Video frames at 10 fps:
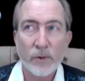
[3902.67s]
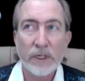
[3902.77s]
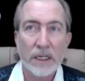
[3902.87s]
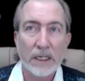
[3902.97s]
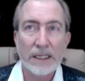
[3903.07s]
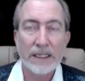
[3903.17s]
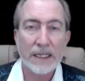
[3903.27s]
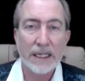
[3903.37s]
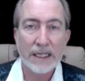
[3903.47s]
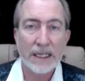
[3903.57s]
So we need
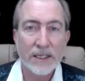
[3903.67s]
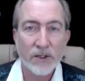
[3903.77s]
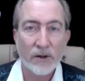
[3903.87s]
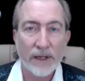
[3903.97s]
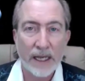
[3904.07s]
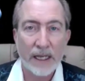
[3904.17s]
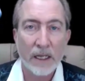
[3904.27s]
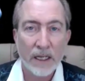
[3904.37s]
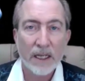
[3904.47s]
to condense all that